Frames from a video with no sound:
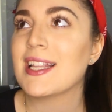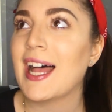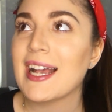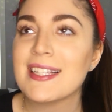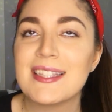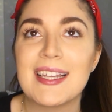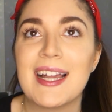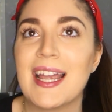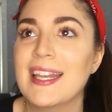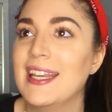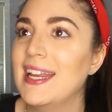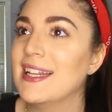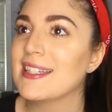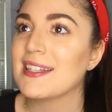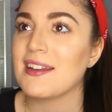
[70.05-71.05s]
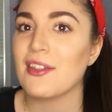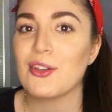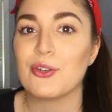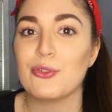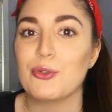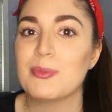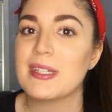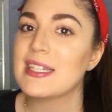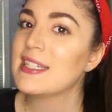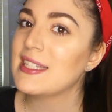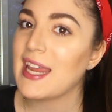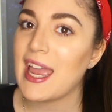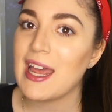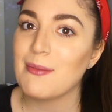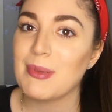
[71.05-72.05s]
last thing I need is another group to
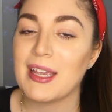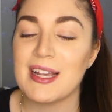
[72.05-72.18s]
stand,